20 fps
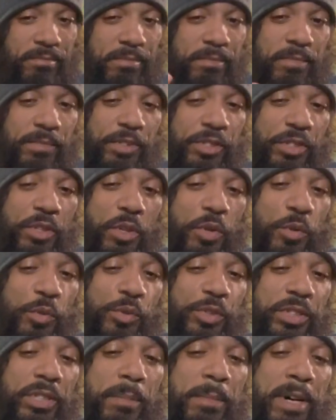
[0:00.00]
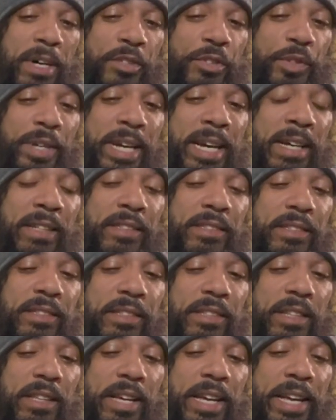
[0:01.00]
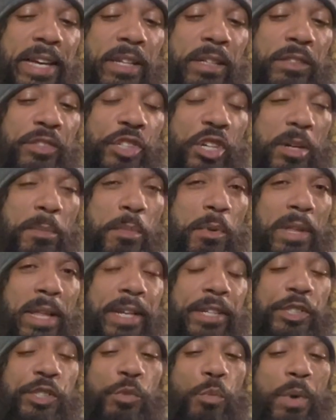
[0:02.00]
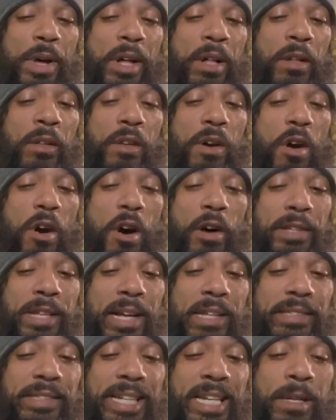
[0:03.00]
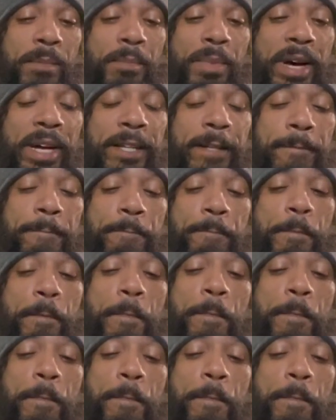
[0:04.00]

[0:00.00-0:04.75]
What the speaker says: So somehow you get a turbo light as well on that same button.